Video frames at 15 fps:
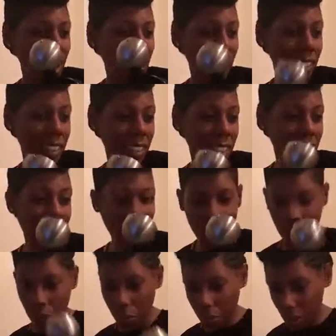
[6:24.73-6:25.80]
I see, and I
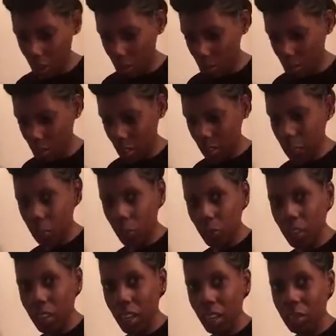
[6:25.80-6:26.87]
don't want to use the spoon
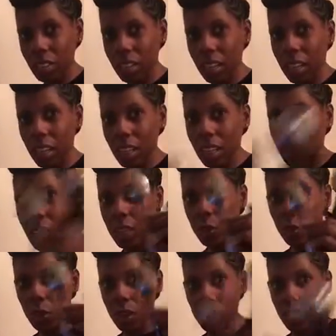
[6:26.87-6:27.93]
that I was like
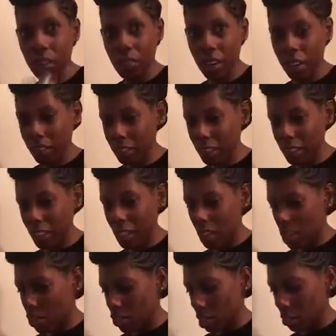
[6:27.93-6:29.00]
twirling around in.
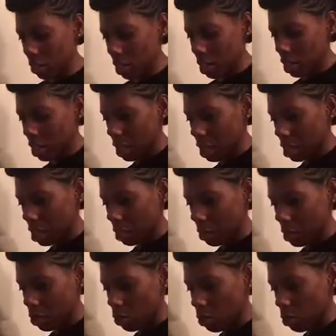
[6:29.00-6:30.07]
So I'm going to take some of
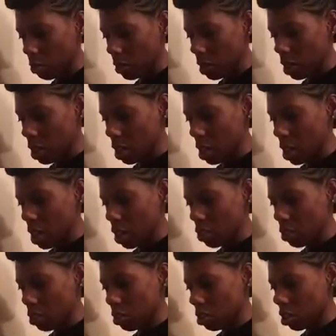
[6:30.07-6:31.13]
the soup and
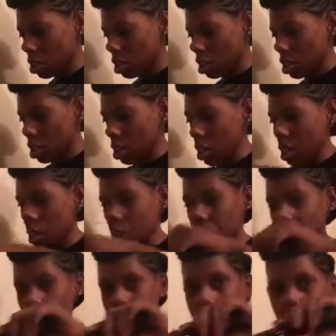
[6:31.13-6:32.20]
just
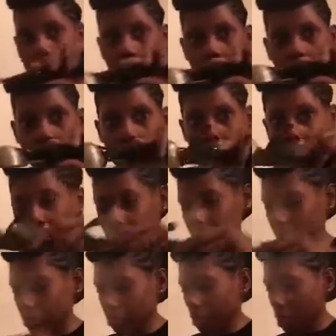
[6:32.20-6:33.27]
put it in a bowl.
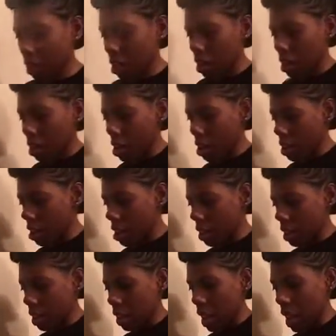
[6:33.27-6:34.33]
And
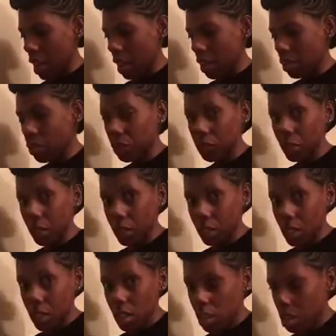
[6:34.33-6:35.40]
then add the green
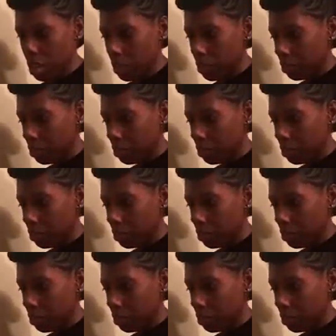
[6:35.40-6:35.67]
onions.